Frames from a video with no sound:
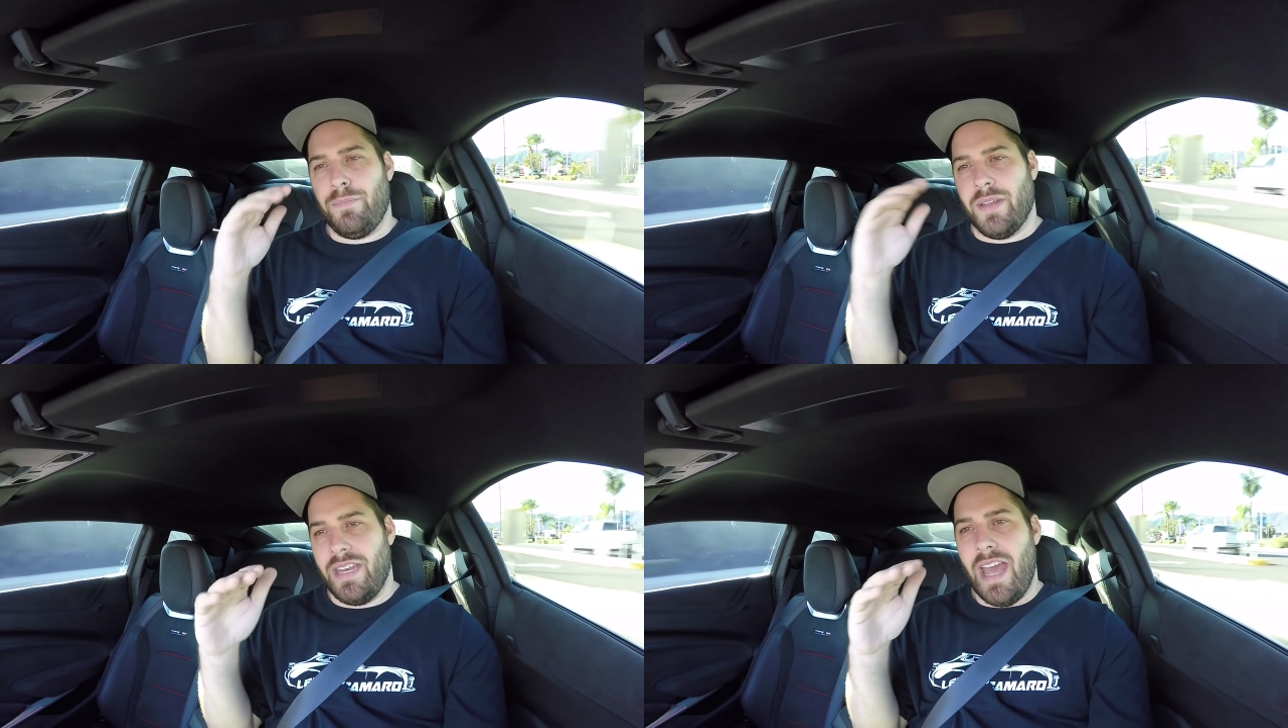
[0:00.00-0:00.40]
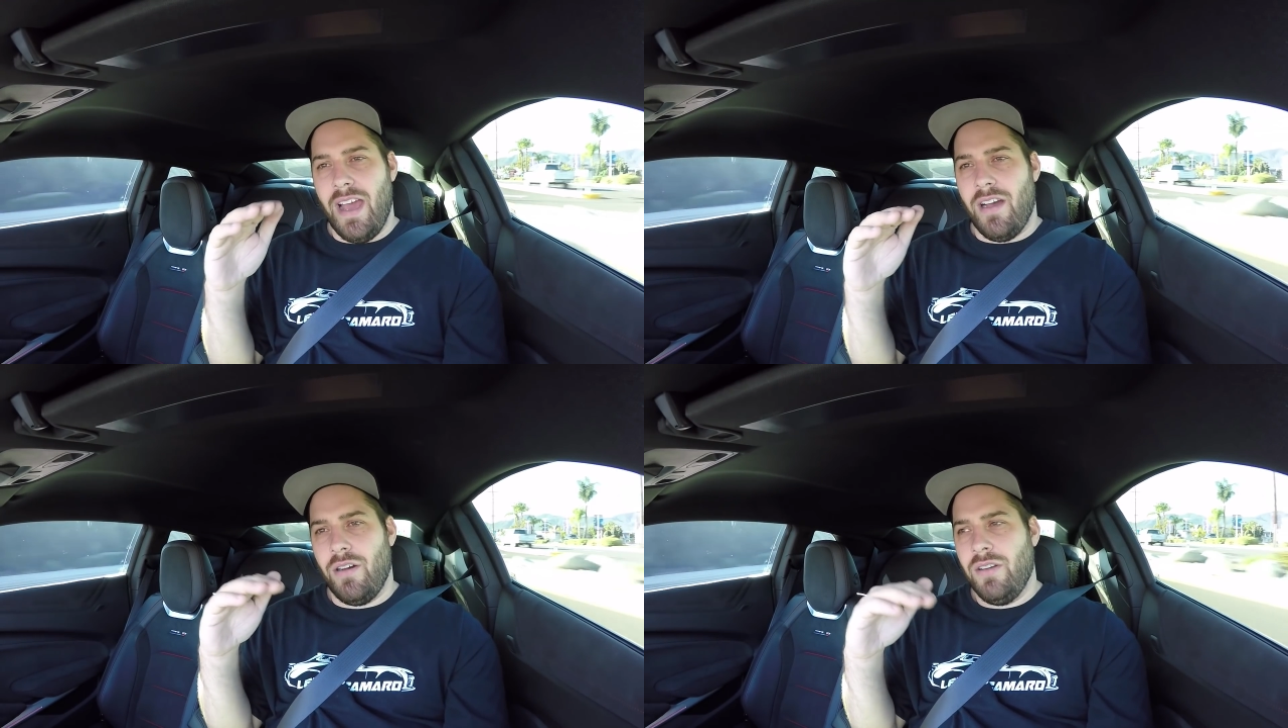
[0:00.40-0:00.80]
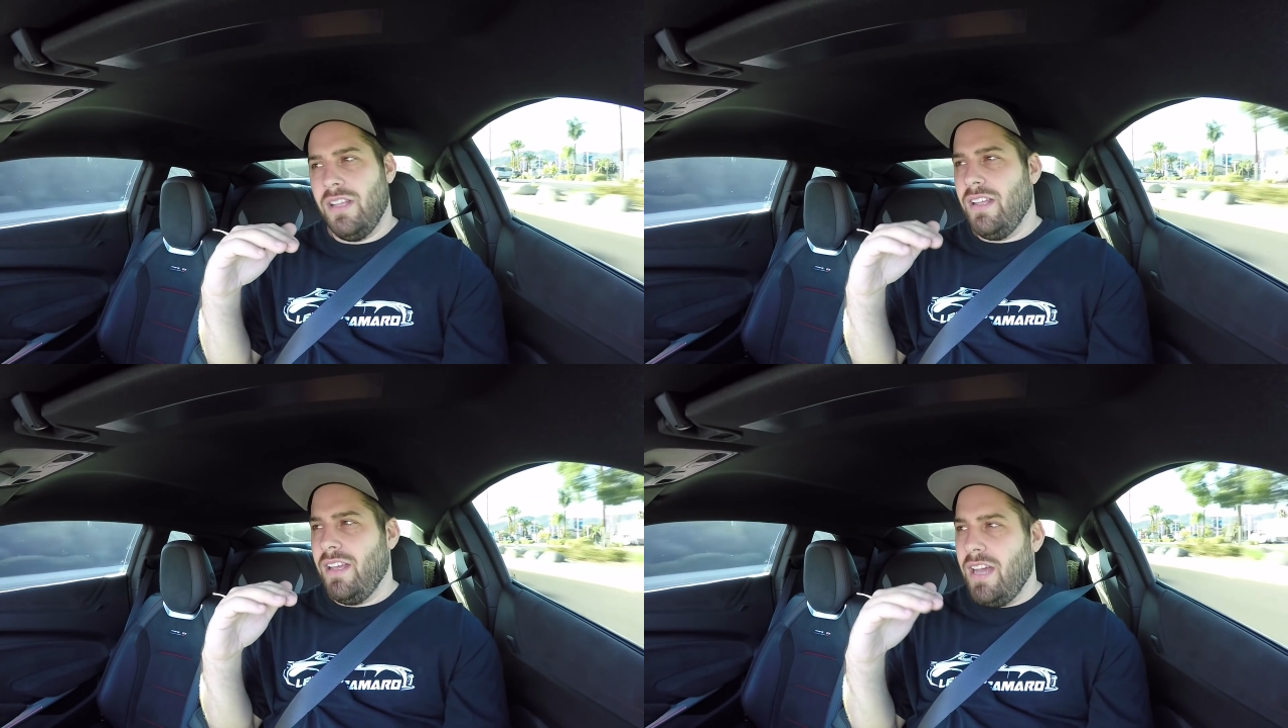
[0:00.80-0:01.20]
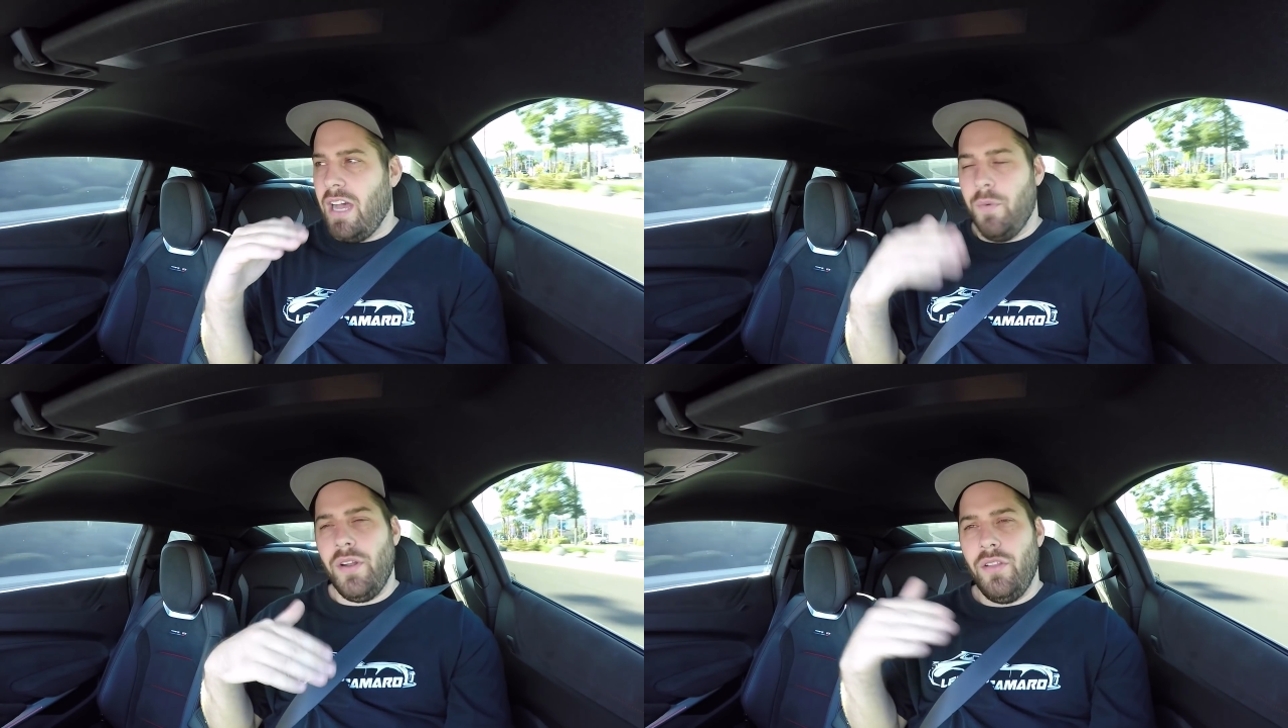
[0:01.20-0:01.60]
But now
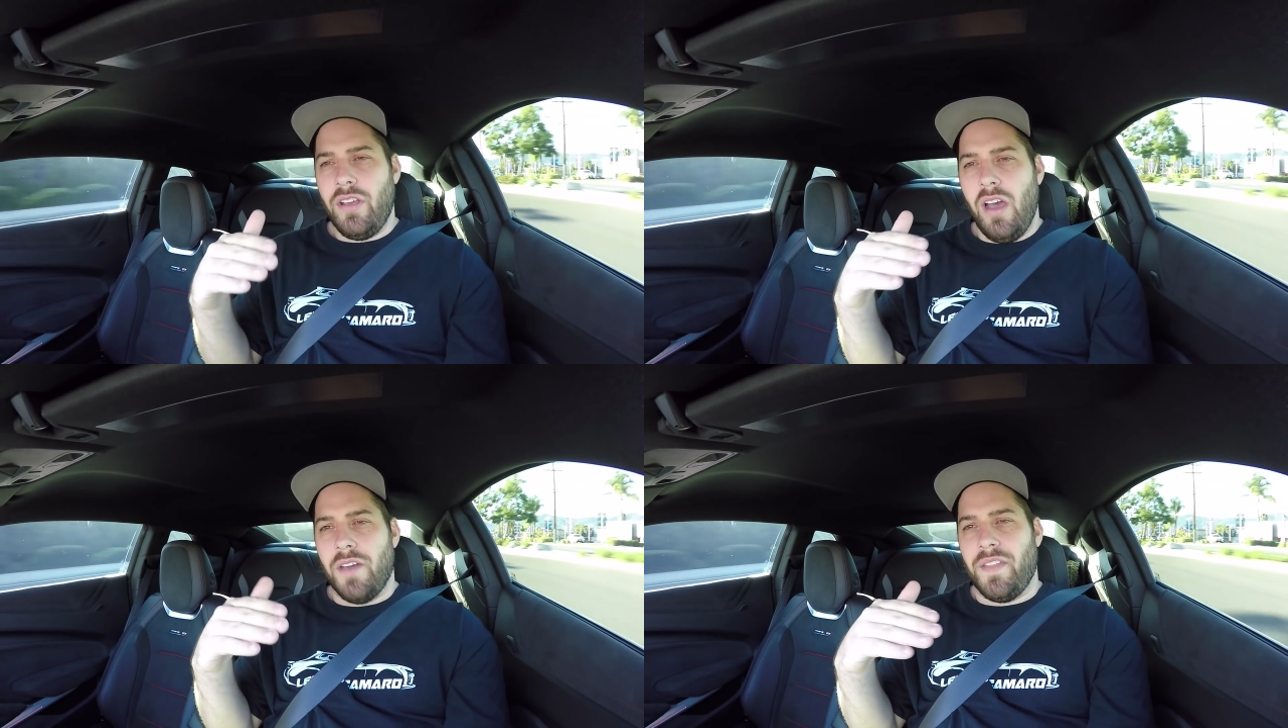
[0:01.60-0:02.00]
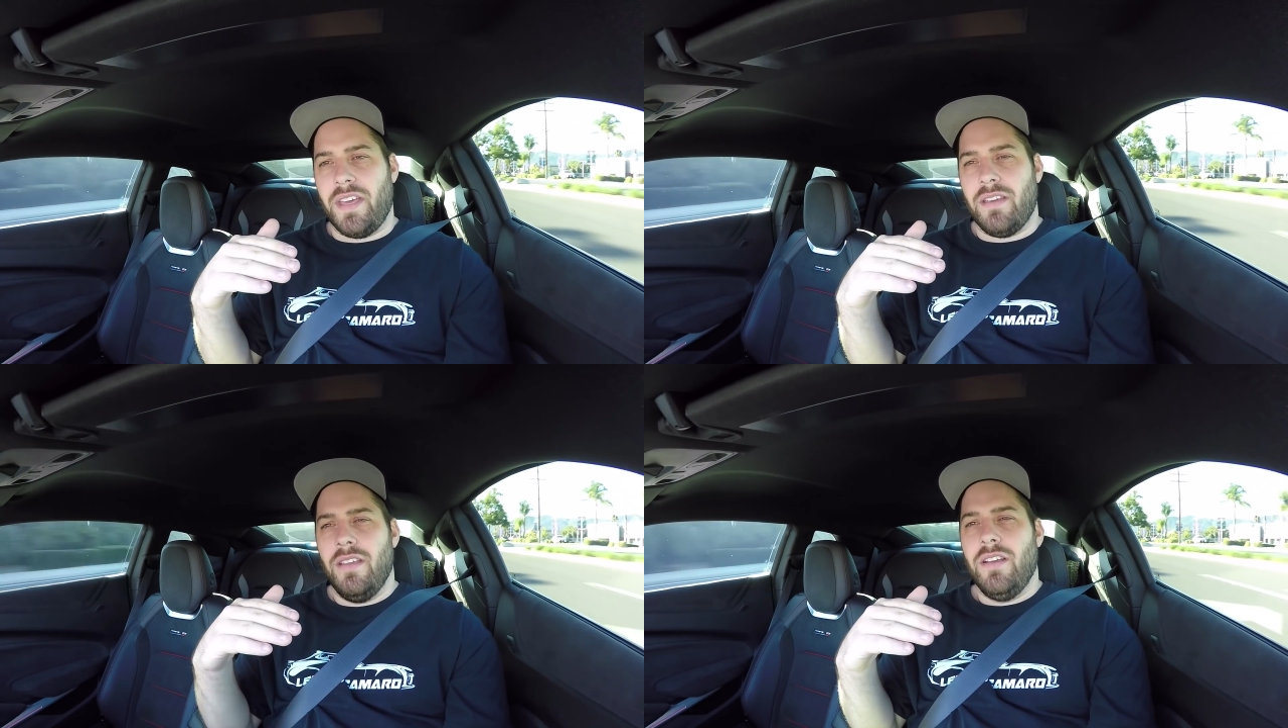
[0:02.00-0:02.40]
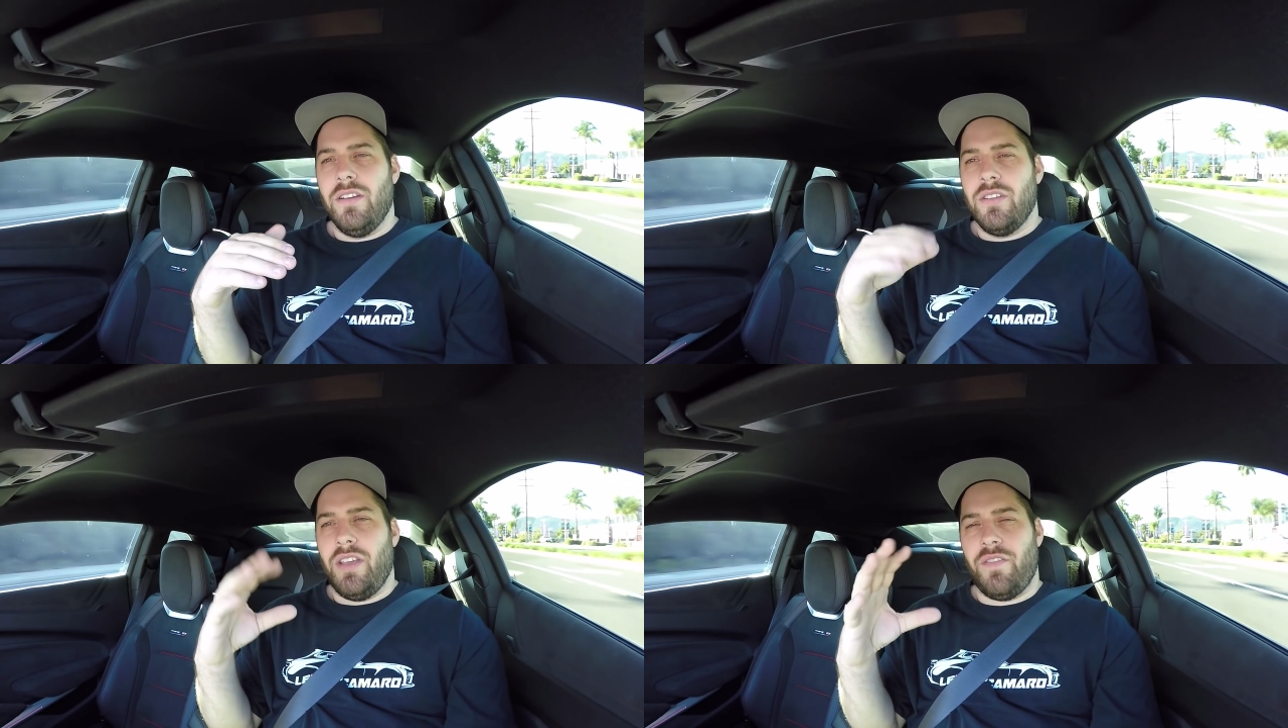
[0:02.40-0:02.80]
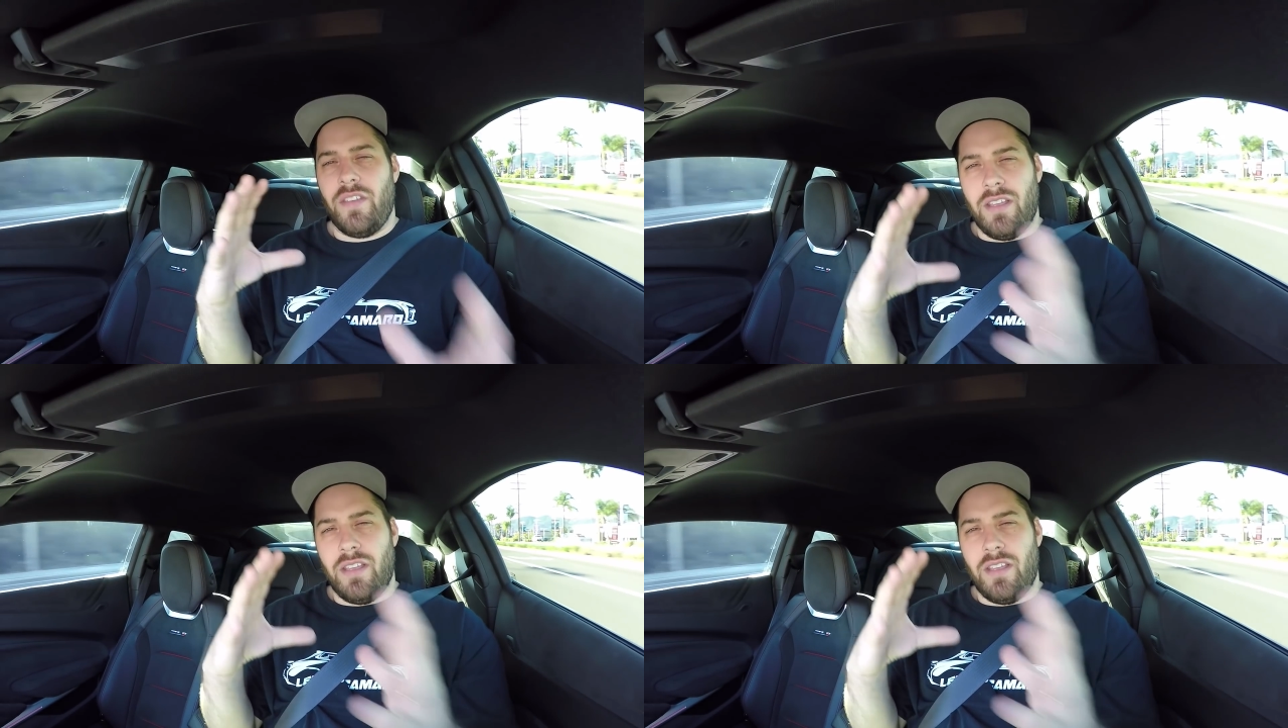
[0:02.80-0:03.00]
I want to look on, like, if